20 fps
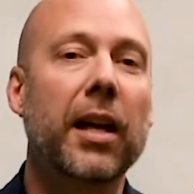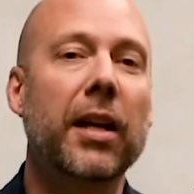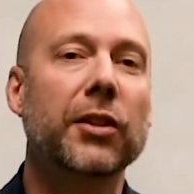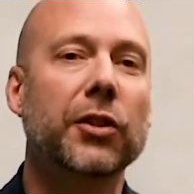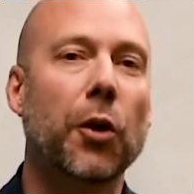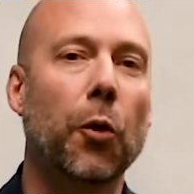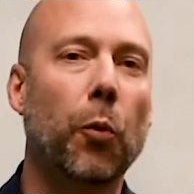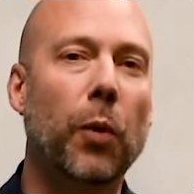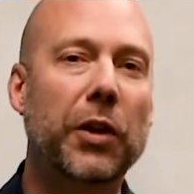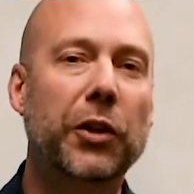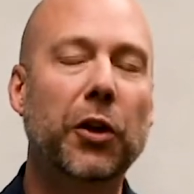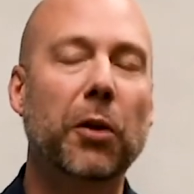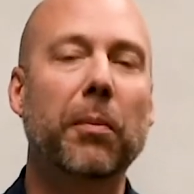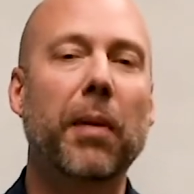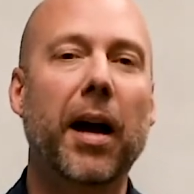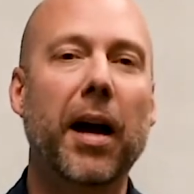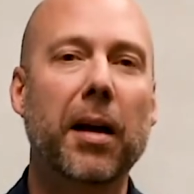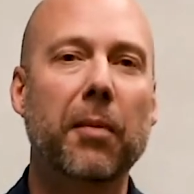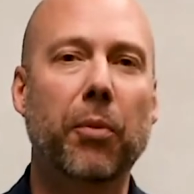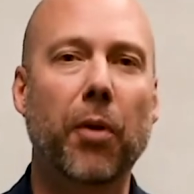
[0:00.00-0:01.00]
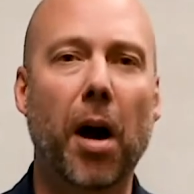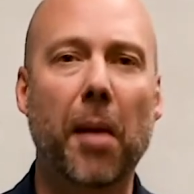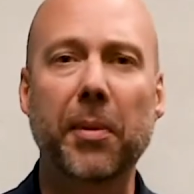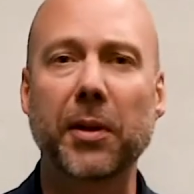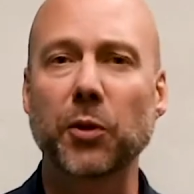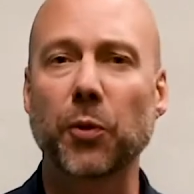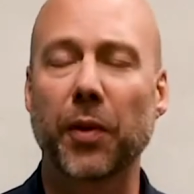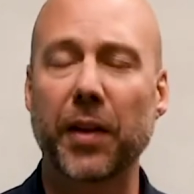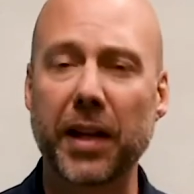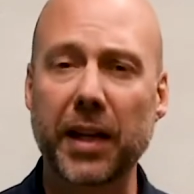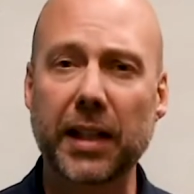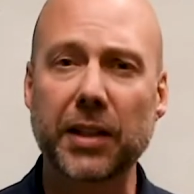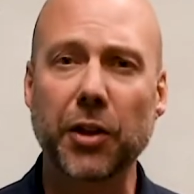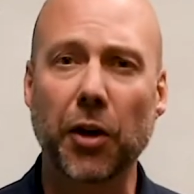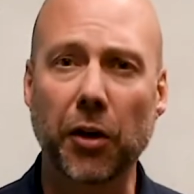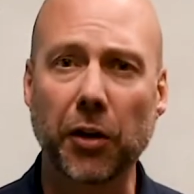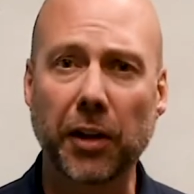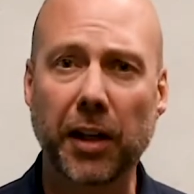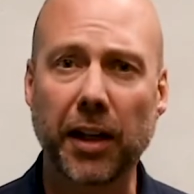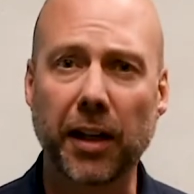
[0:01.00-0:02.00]
So when you're buying properties with any
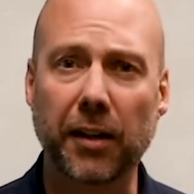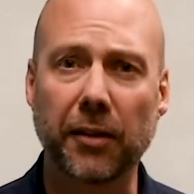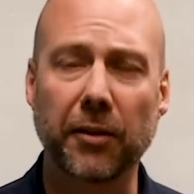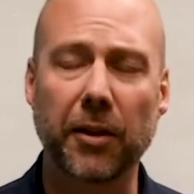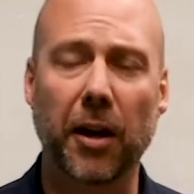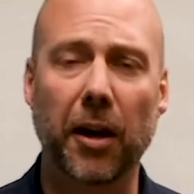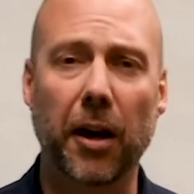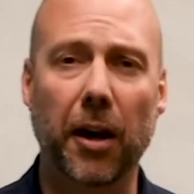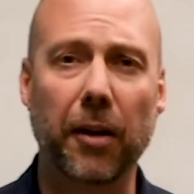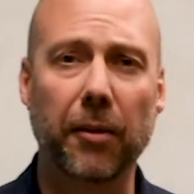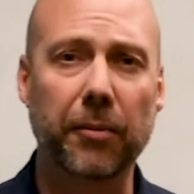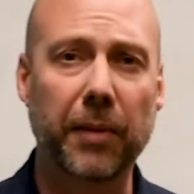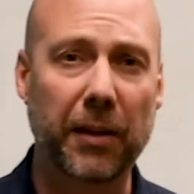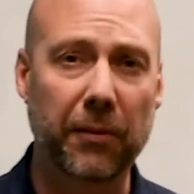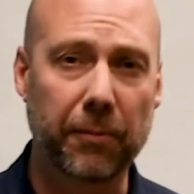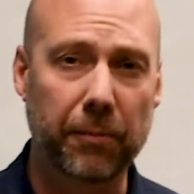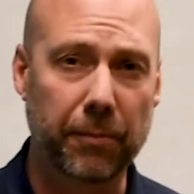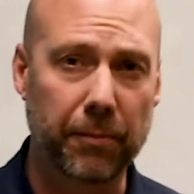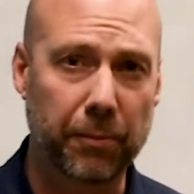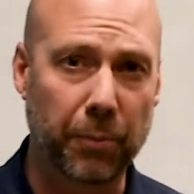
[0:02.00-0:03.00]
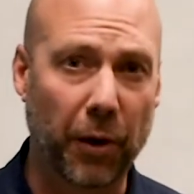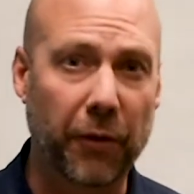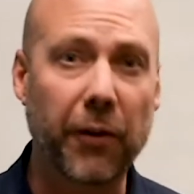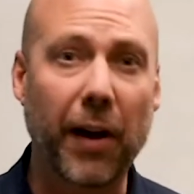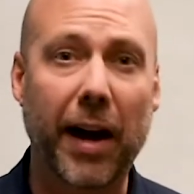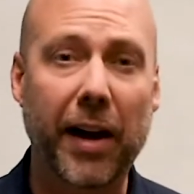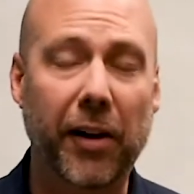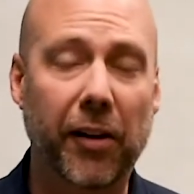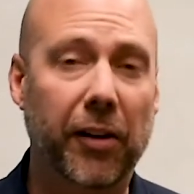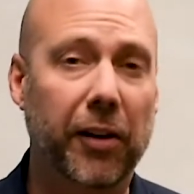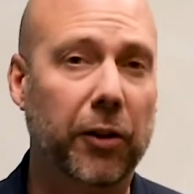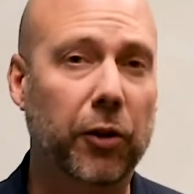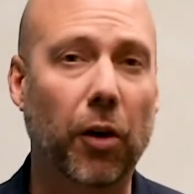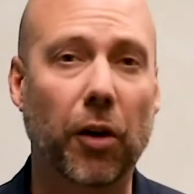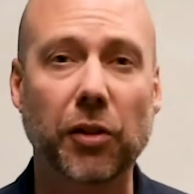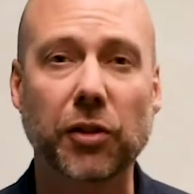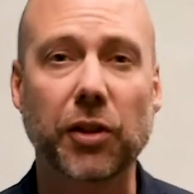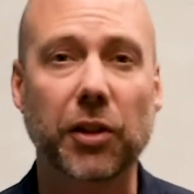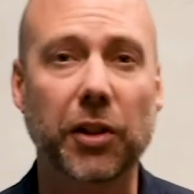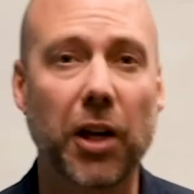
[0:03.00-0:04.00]
turnkey provider
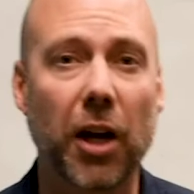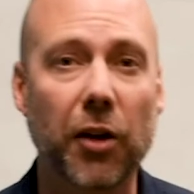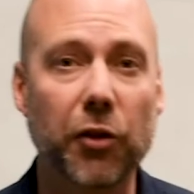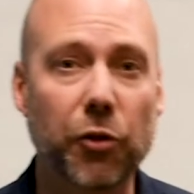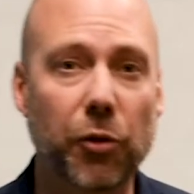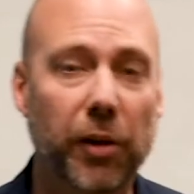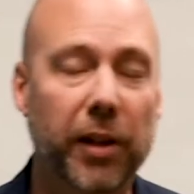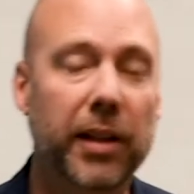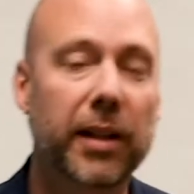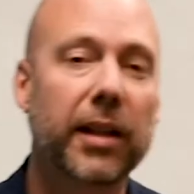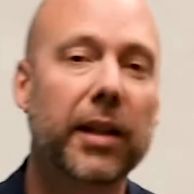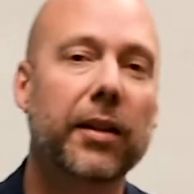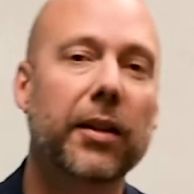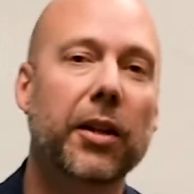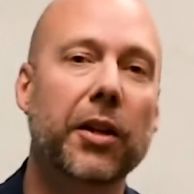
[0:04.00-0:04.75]
across the country,